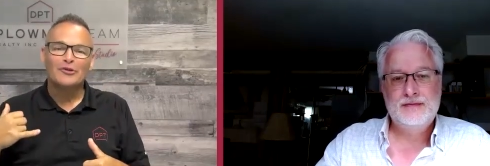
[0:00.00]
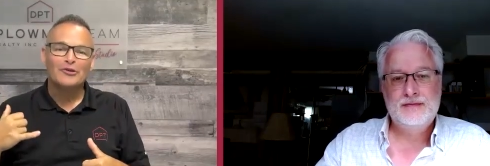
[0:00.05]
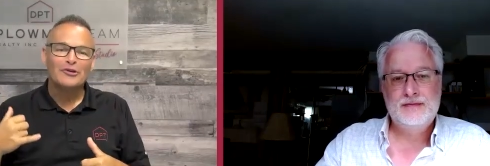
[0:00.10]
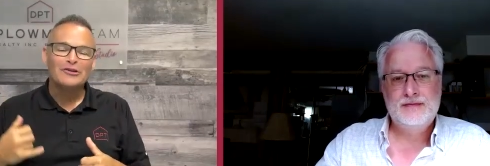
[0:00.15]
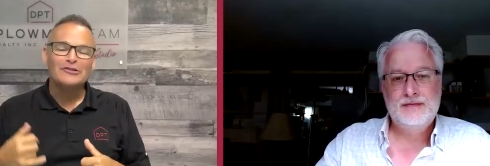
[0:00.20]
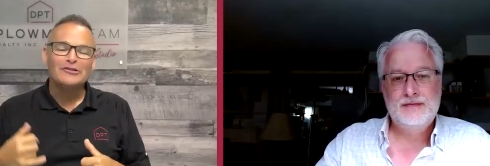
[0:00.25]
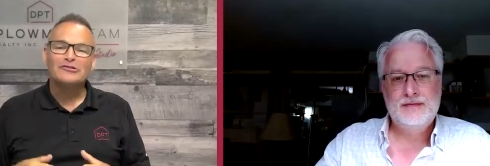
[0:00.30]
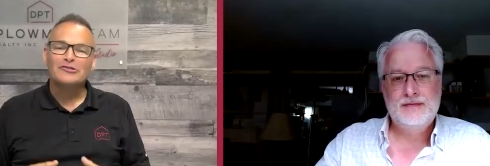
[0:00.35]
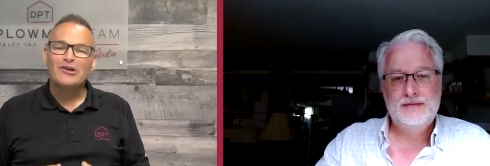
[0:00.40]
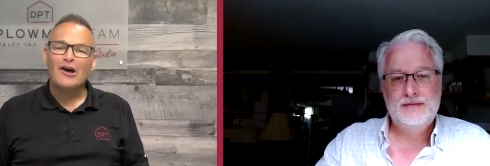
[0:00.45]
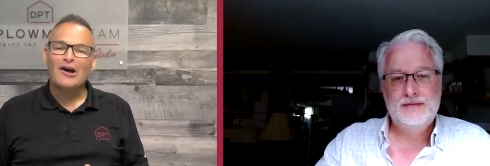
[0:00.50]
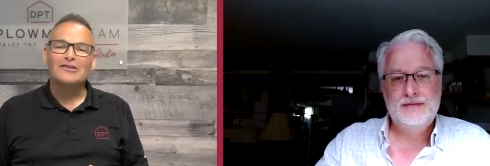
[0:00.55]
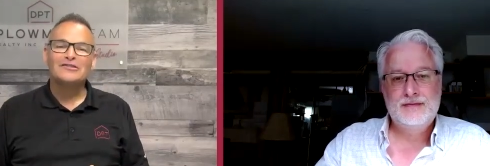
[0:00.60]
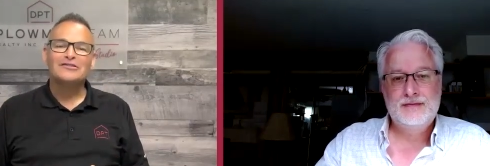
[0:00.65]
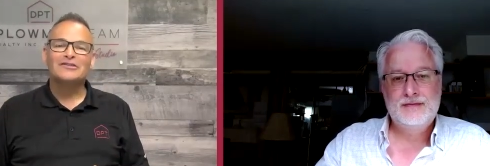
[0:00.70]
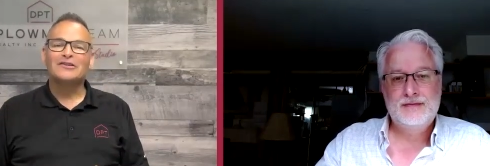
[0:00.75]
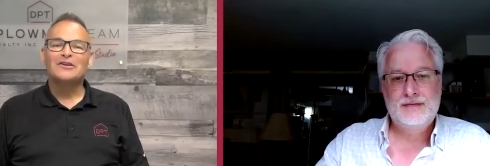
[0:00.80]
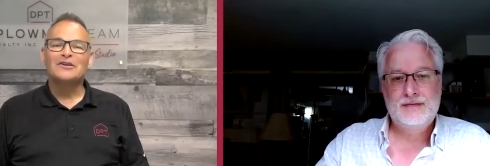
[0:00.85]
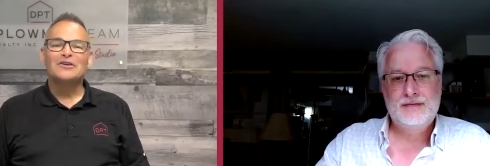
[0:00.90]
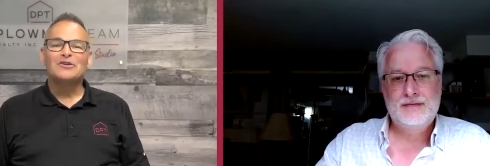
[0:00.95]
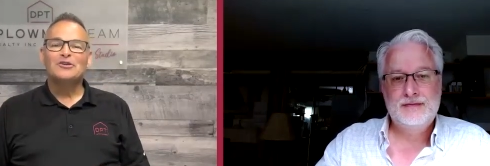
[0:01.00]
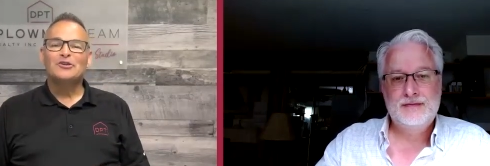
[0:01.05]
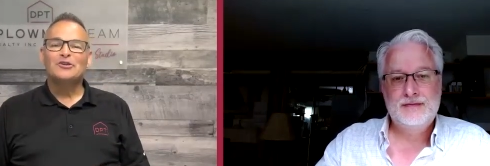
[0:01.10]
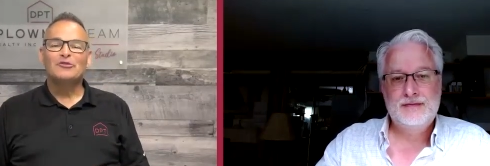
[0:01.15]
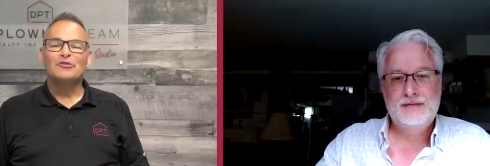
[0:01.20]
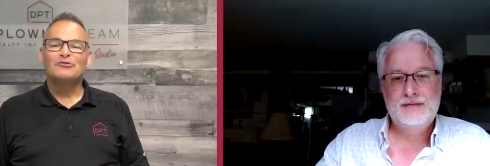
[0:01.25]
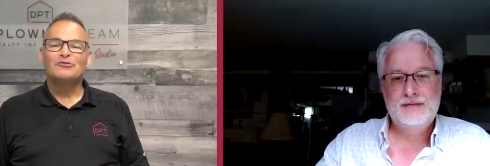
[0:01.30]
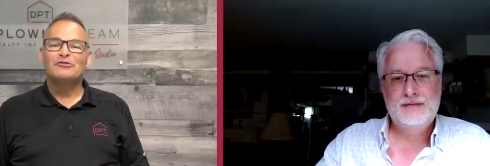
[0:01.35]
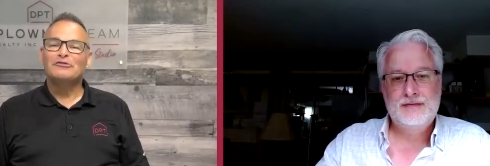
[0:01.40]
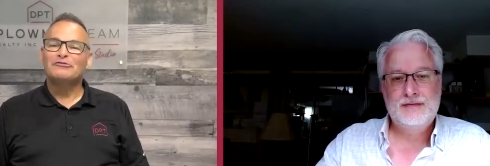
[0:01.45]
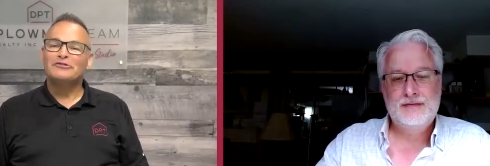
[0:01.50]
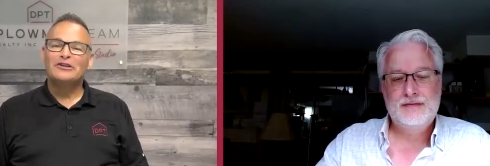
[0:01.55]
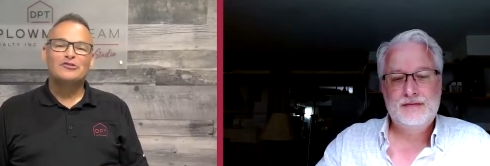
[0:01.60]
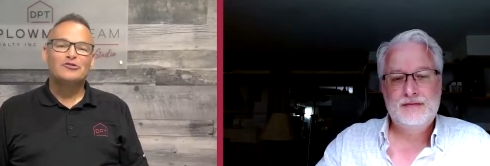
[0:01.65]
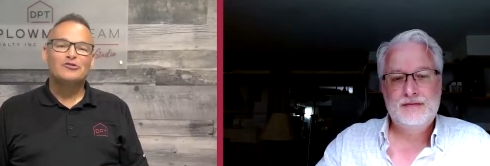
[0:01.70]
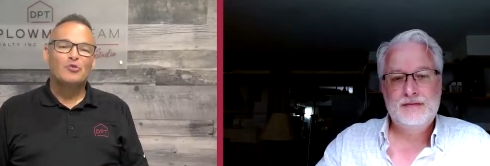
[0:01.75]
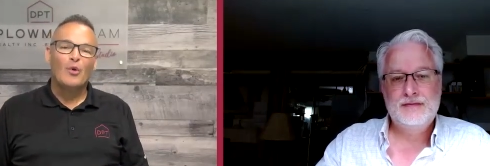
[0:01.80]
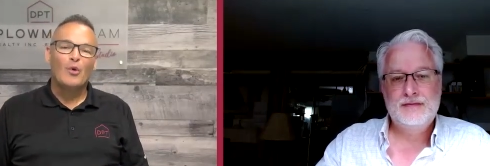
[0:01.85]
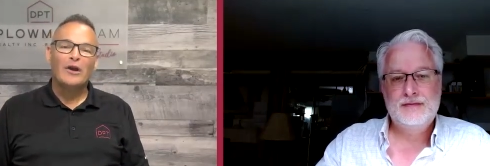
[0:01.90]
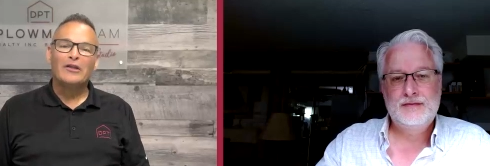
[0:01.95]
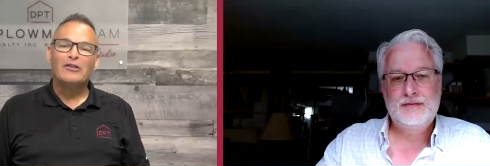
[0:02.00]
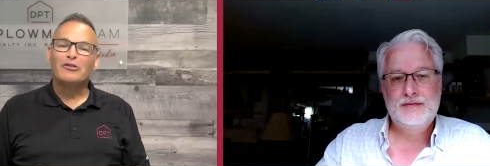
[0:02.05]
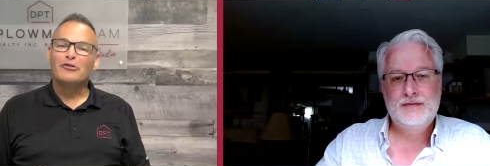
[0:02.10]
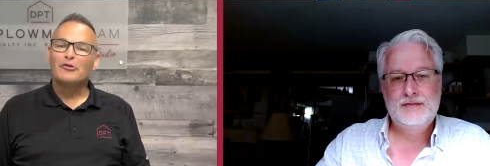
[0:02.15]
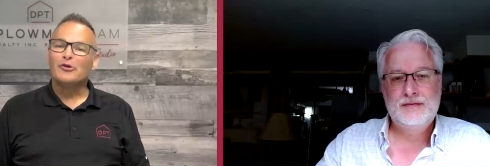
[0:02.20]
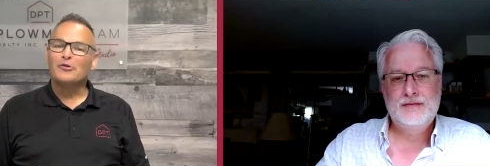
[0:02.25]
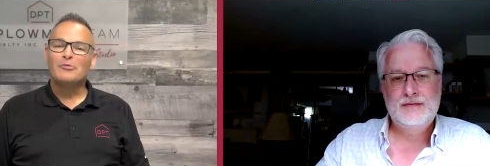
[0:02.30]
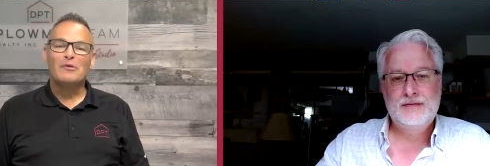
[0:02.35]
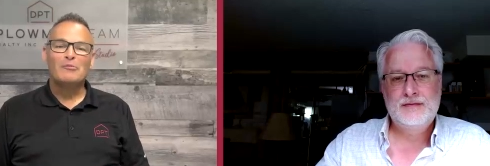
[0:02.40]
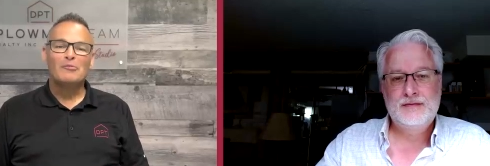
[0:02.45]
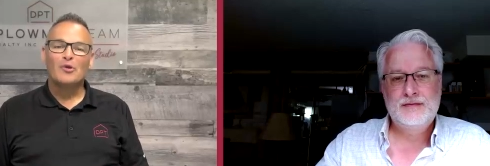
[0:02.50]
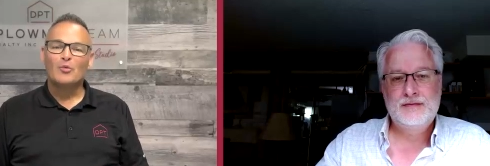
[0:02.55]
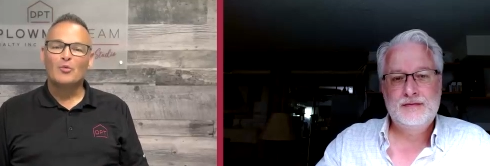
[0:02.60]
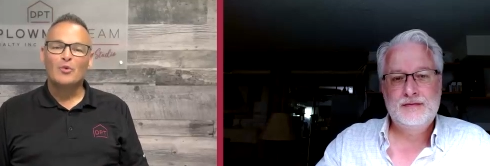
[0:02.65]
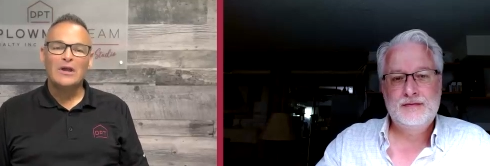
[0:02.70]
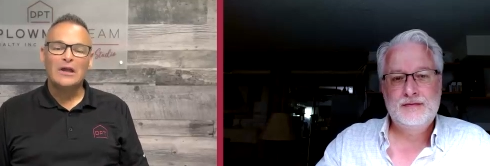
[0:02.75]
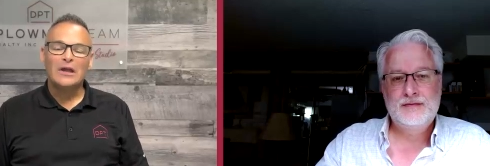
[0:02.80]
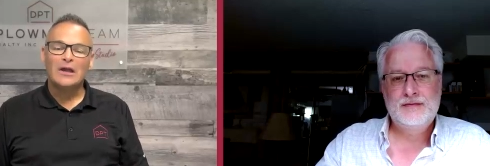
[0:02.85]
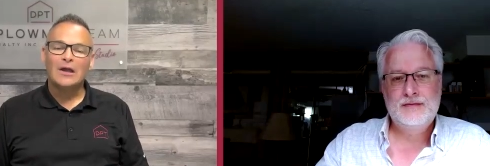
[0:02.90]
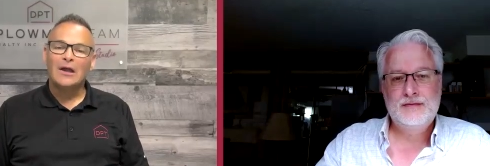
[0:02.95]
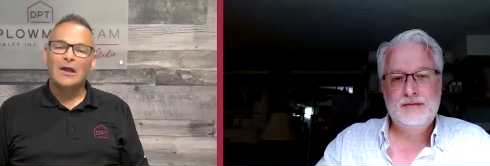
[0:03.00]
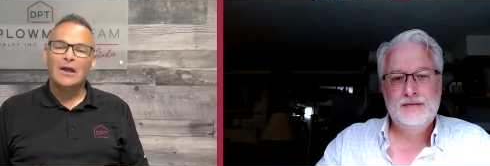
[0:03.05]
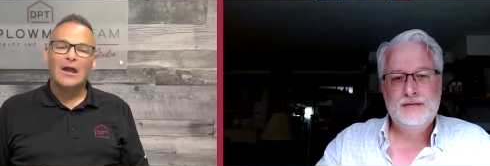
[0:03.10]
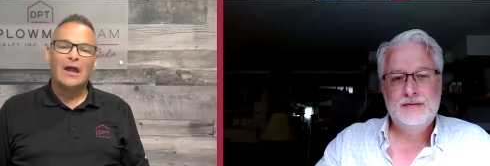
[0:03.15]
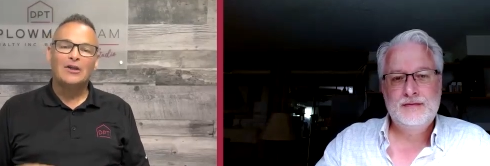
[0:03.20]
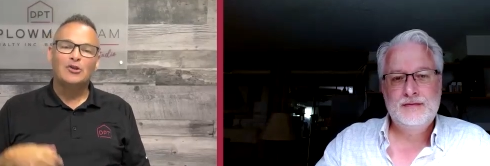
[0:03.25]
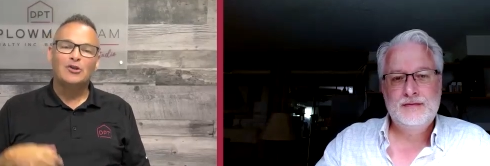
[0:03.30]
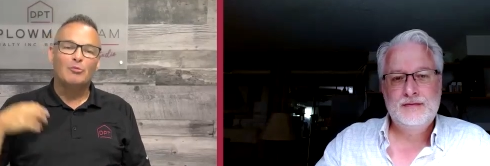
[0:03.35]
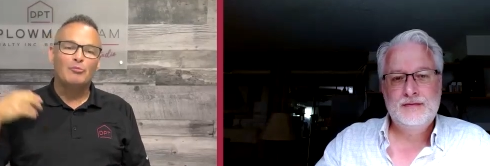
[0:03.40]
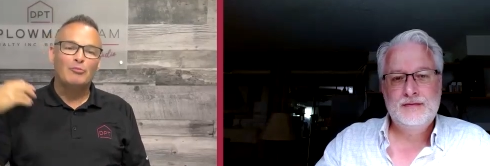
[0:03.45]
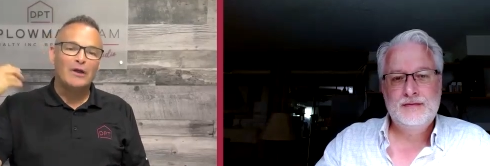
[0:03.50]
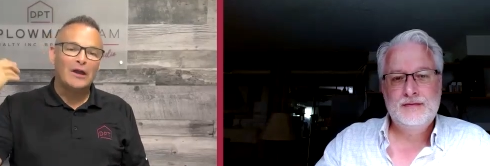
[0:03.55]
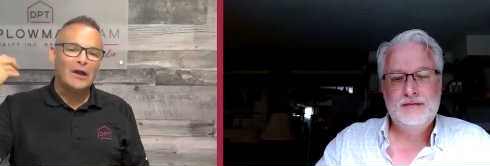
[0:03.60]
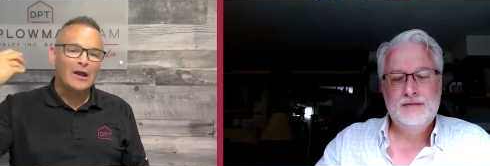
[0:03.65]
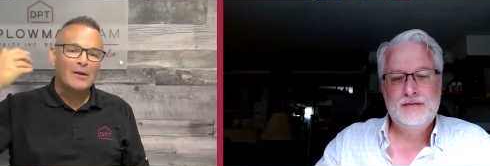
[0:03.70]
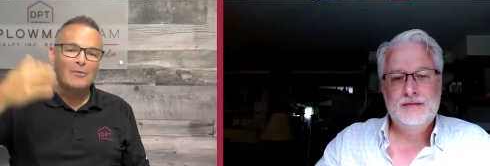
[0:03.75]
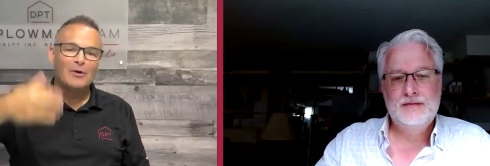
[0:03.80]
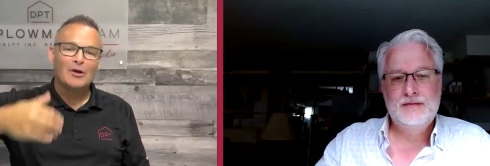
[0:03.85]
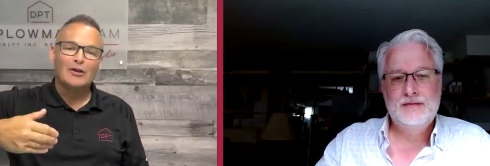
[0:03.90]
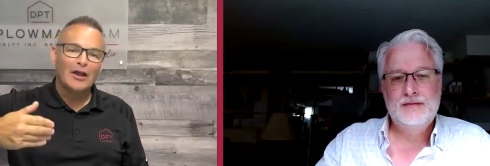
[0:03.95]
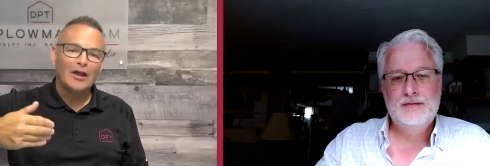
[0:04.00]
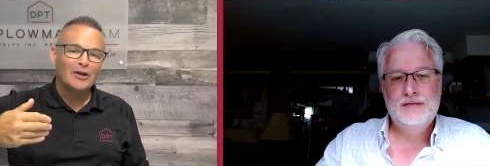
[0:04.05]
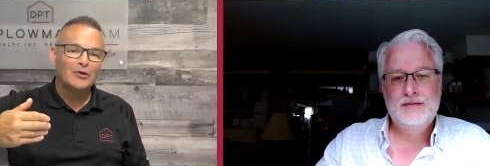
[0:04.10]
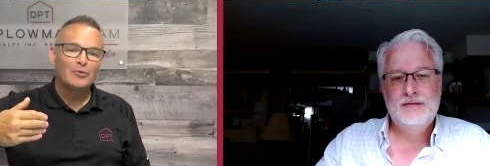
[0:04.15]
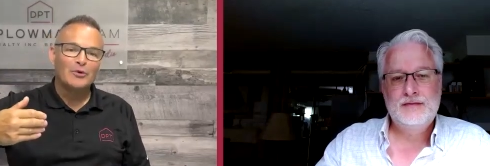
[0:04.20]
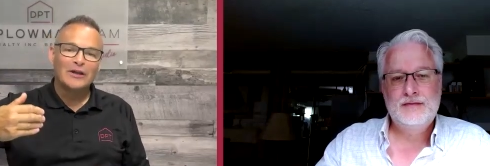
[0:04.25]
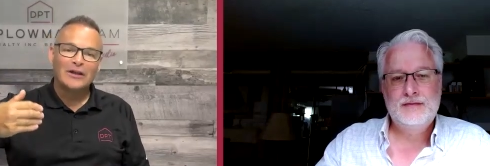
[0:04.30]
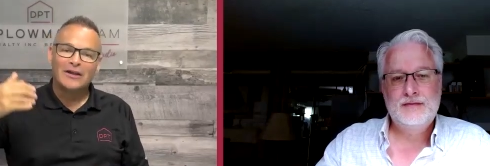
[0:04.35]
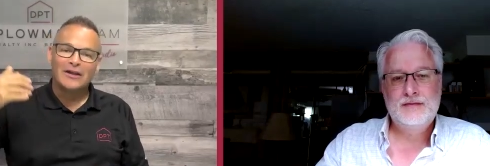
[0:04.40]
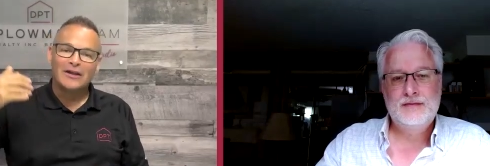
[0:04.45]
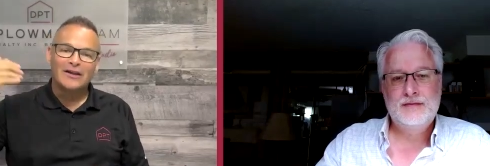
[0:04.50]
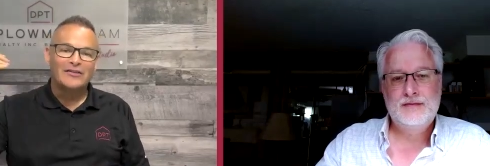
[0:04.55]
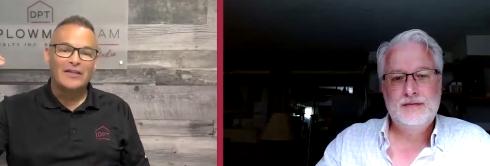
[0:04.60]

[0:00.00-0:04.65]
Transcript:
Speaker 1: You need to talk to, you know, 15, 20, 30 people a week and you'll pick up a client a week.